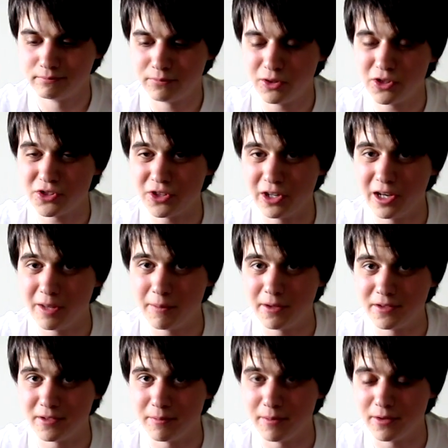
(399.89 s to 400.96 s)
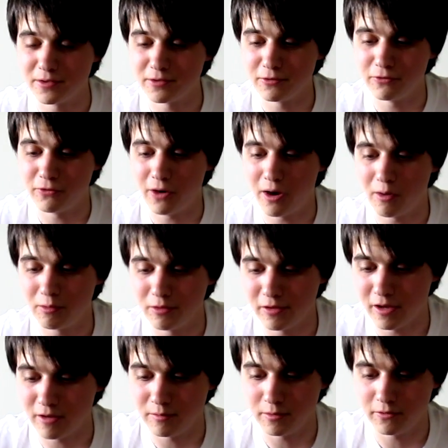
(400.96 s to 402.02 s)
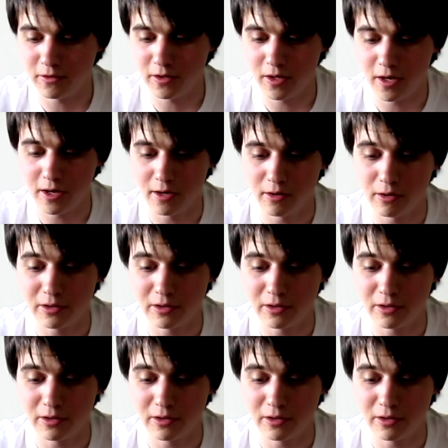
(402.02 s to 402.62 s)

pushed the limit a bit too far with the ABV here,